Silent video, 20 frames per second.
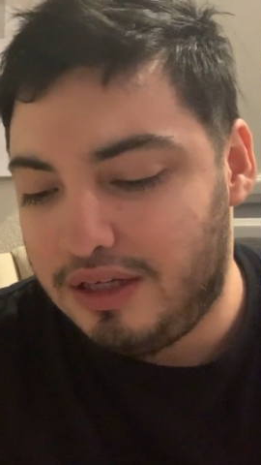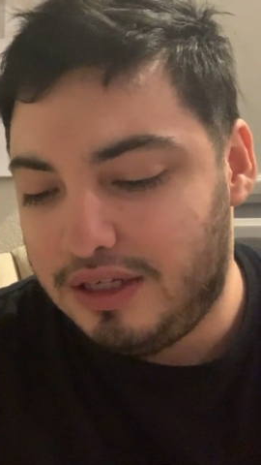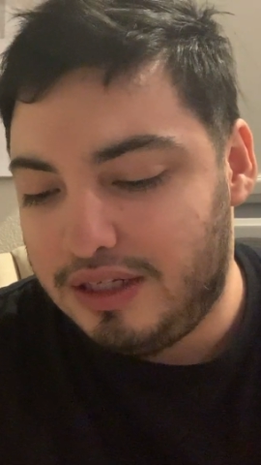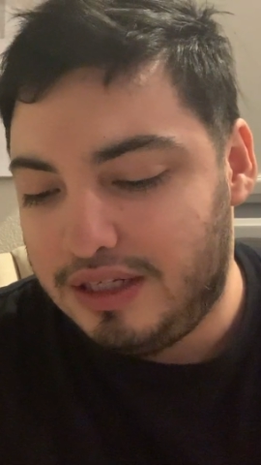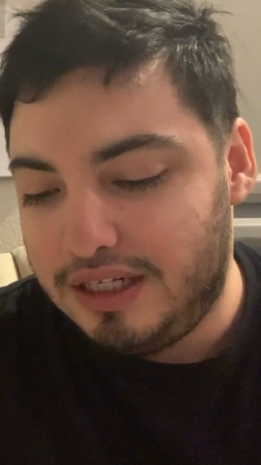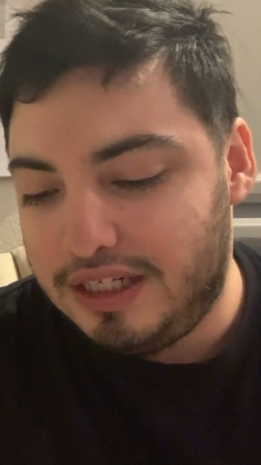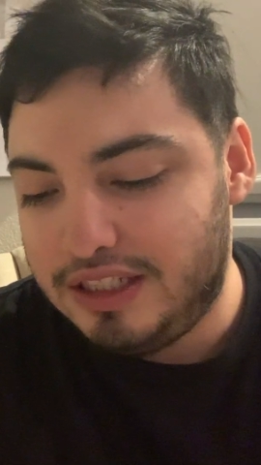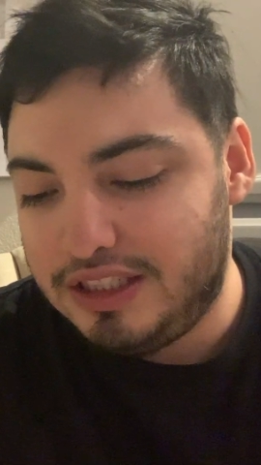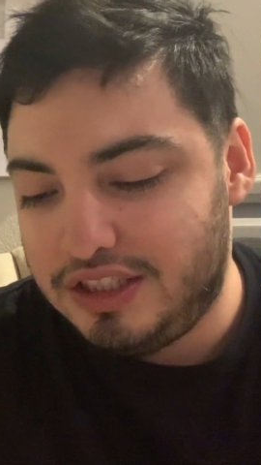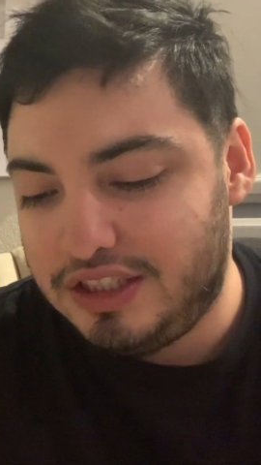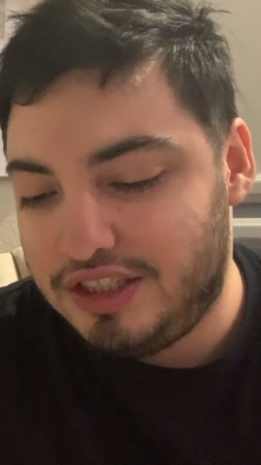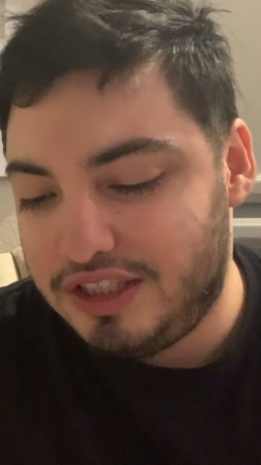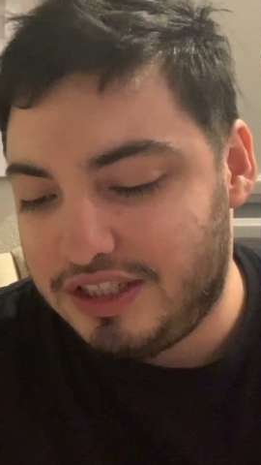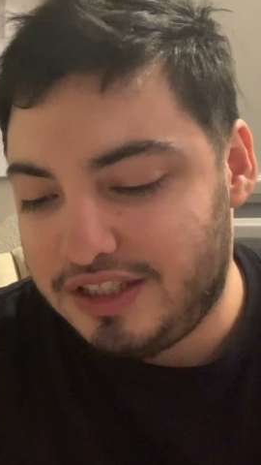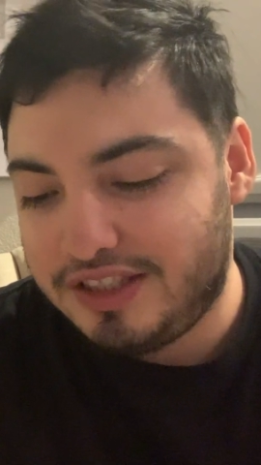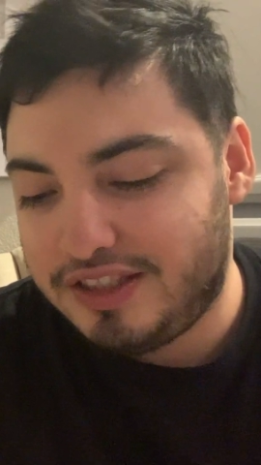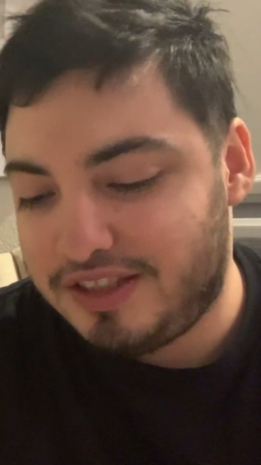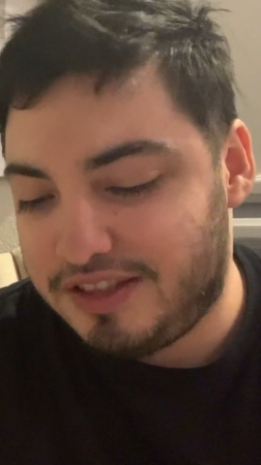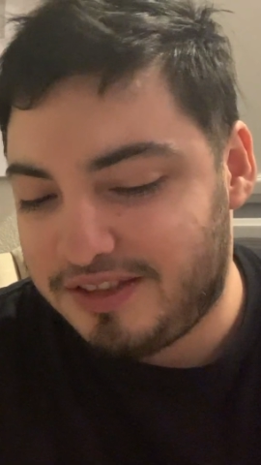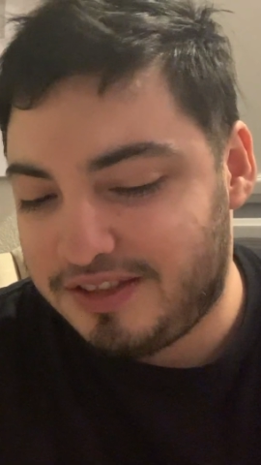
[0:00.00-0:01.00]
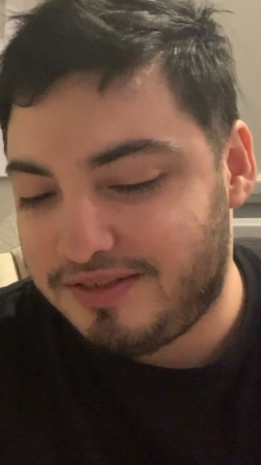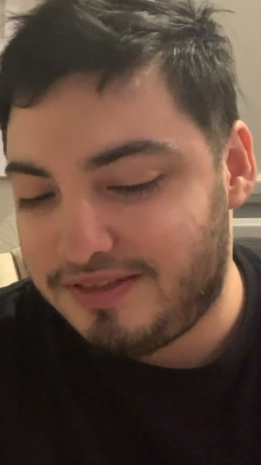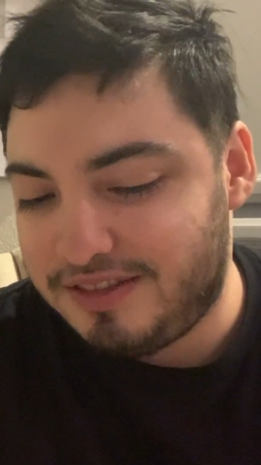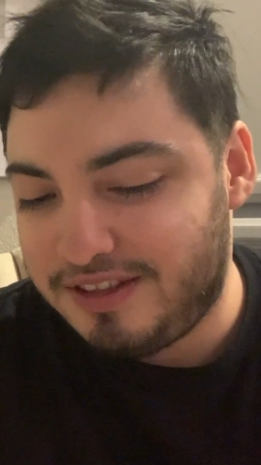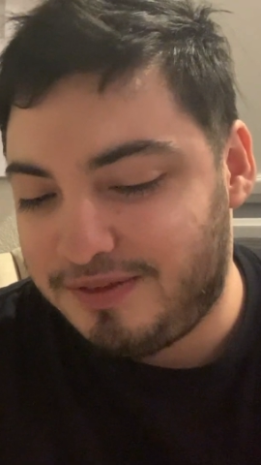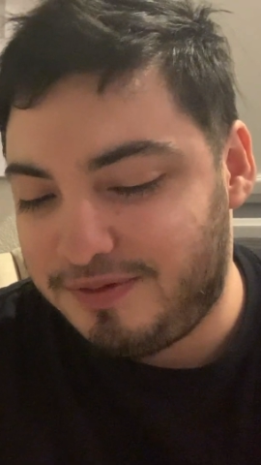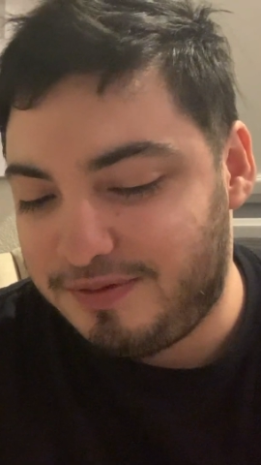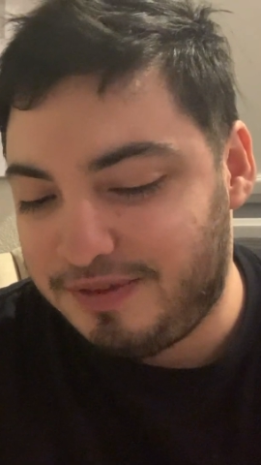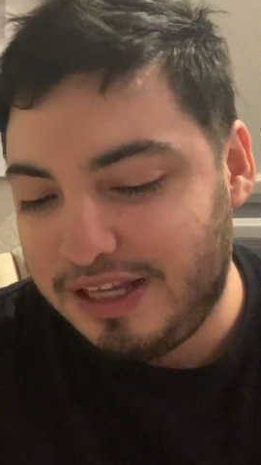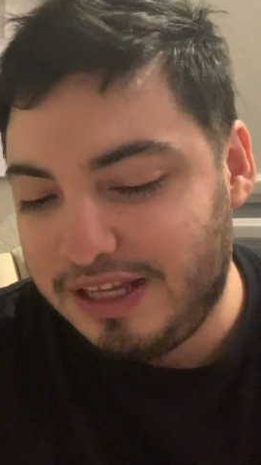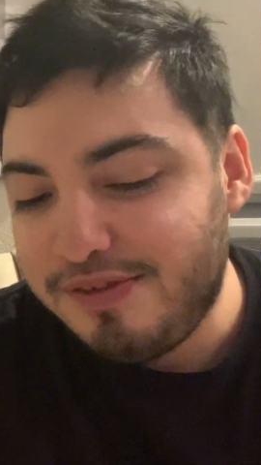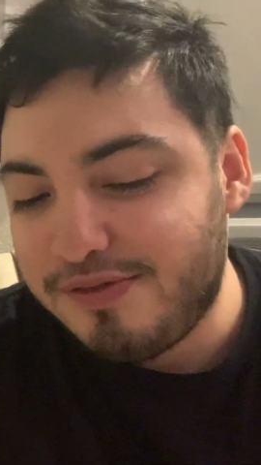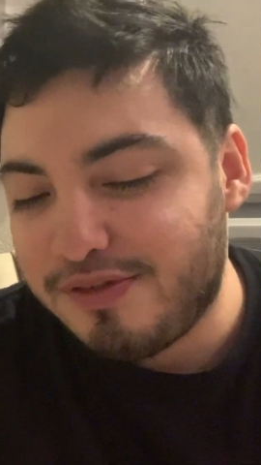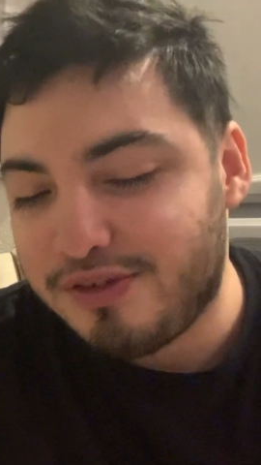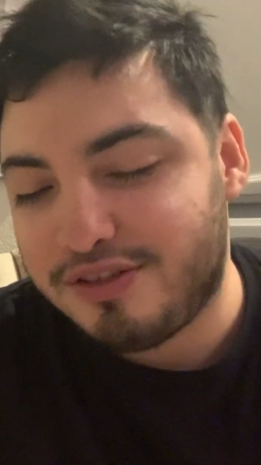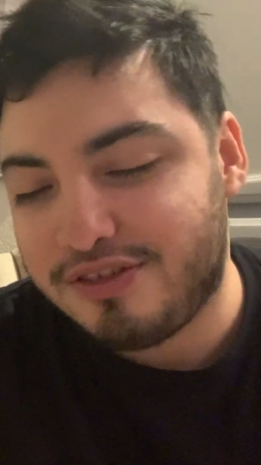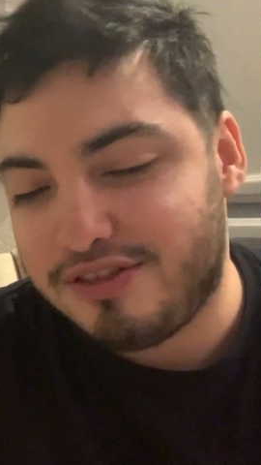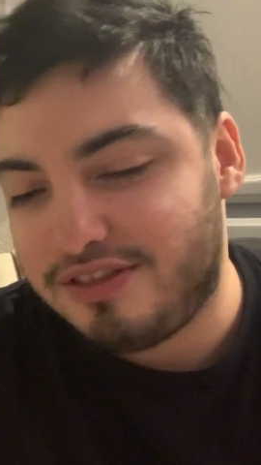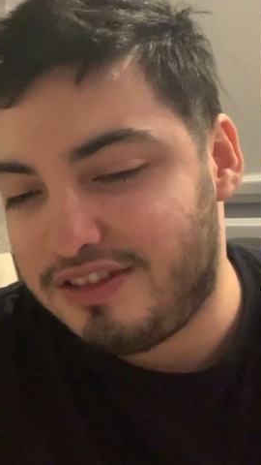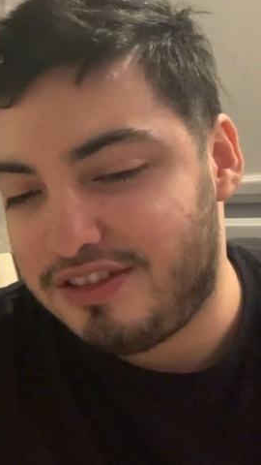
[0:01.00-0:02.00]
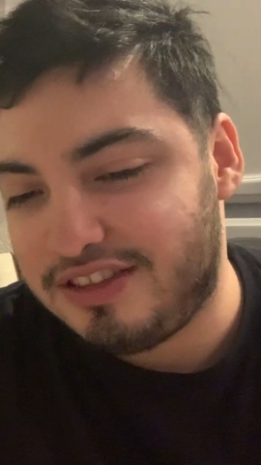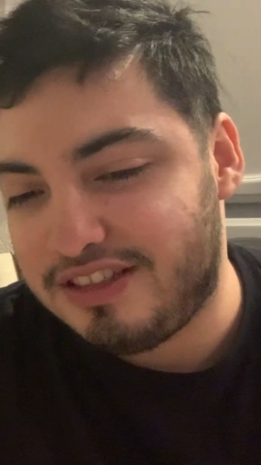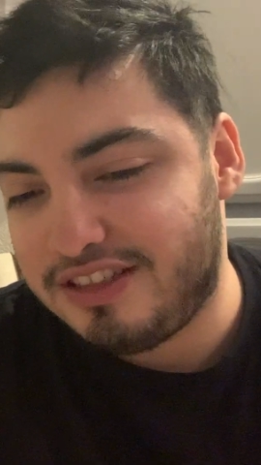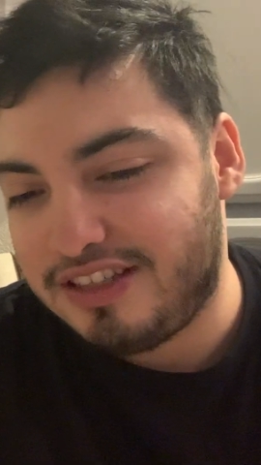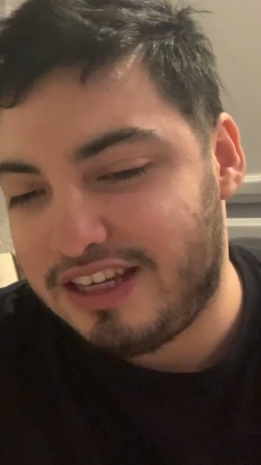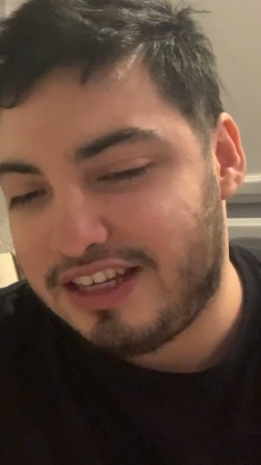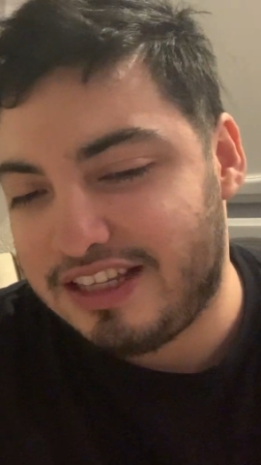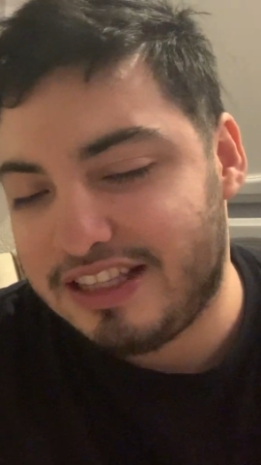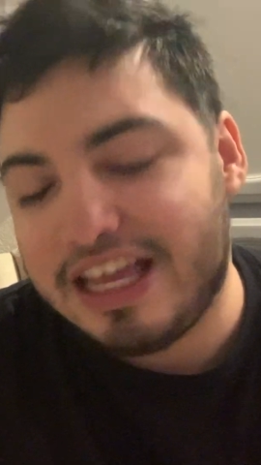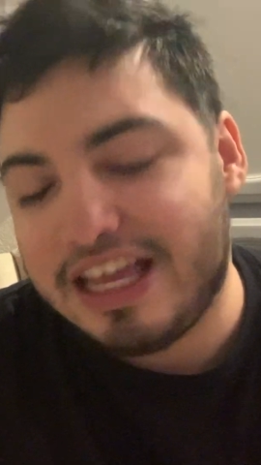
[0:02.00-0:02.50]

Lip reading: It's just the flavor. It's like